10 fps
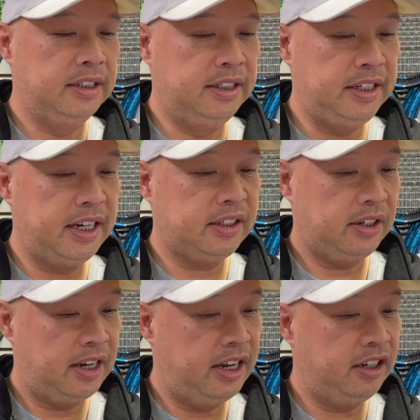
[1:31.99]

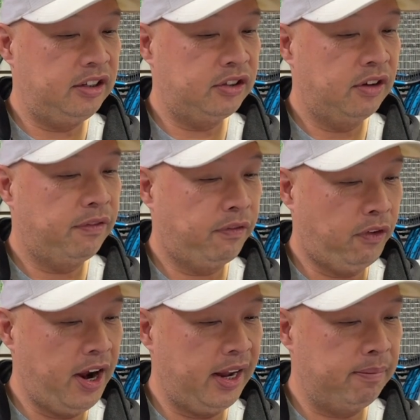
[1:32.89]
nicked his
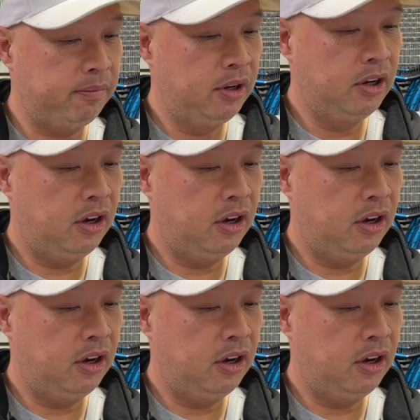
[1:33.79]
frame